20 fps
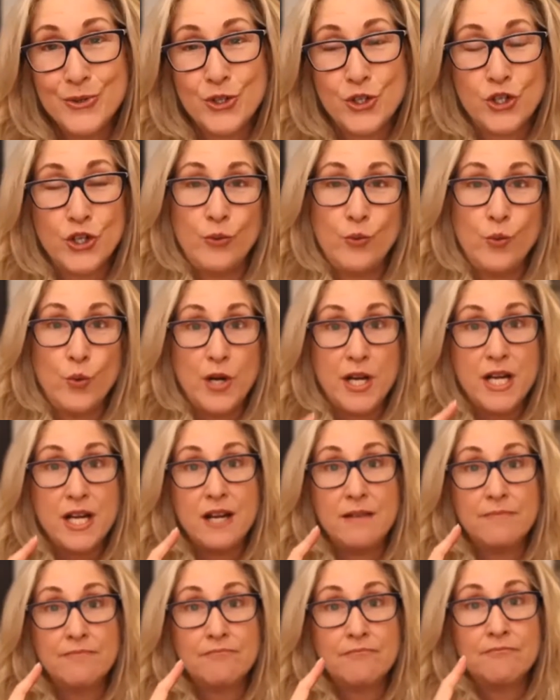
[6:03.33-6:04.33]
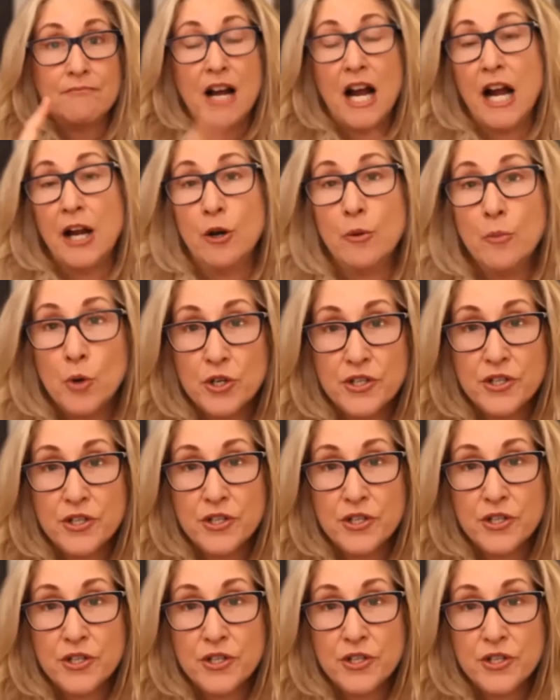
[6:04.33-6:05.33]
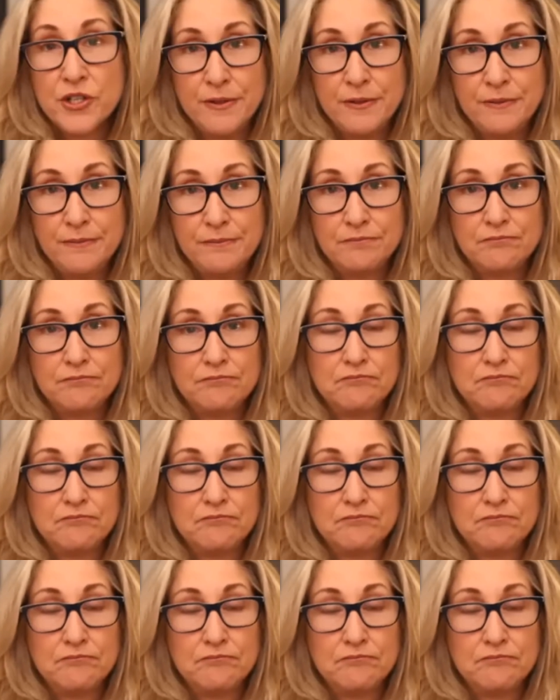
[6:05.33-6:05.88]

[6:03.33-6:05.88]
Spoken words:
Should we hire more salespeople?